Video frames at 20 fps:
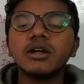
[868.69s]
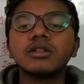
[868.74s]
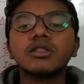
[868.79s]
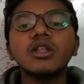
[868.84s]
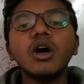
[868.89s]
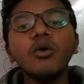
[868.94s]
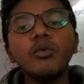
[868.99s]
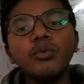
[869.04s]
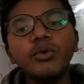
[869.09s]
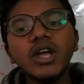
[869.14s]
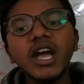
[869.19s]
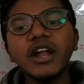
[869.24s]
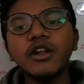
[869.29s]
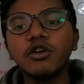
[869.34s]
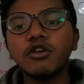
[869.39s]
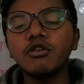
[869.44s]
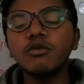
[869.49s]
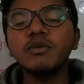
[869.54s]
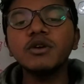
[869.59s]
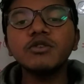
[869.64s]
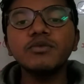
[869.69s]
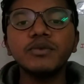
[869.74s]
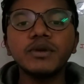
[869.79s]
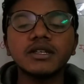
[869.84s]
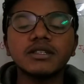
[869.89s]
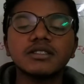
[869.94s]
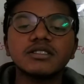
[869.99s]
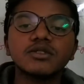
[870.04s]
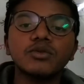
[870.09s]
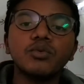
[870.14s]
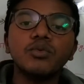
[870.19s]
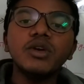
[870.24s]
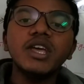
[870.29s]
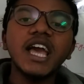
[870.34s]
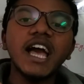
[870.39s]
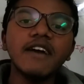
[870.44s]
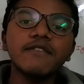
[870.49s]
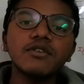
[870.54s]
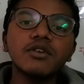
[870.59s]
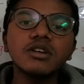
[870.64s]
Now we are human beings. We
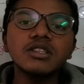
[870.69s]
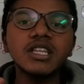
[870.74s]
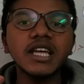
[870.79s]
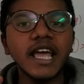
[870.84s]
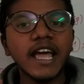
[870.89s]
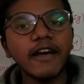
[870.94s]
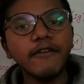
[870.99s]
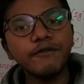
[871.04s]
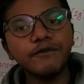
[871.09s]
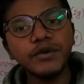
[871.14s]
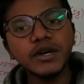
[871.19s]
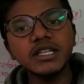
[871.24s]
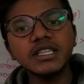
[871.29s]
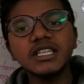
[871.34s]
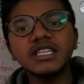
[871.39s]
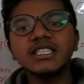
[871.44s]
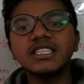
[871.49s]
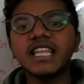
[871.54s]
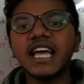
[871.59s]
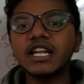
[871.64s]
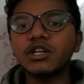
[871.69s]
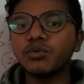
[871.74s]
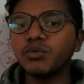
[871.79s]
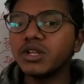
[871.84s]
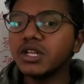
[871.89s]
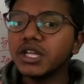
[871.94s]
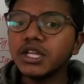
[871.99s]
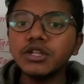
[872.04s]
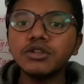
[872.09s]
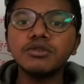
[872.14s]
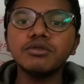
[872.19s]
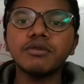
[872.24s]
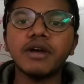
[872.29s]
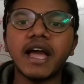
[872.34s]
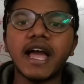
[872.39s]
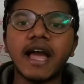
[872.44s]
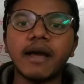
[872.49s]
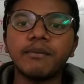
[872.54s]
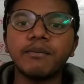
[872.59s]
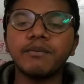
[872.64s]
have got everything that we need to
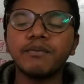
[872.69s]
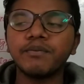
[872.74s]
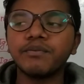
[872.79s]
have.